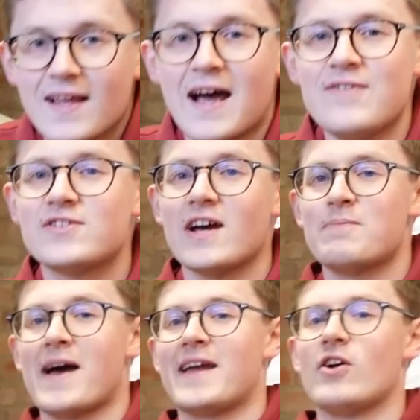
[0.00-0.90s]
I've started
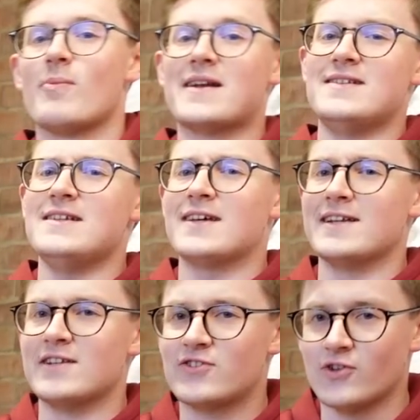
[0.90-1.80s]
packing all my
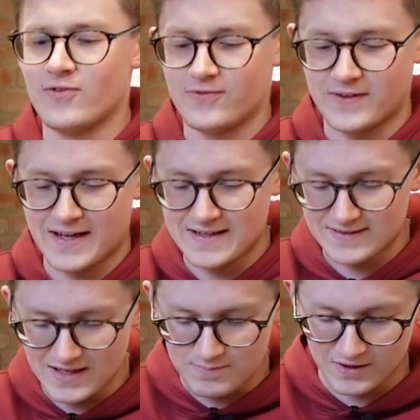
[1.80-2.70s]
detailing stuff for the
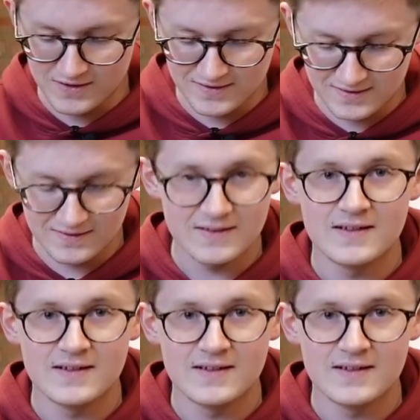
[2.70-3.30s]
NEC because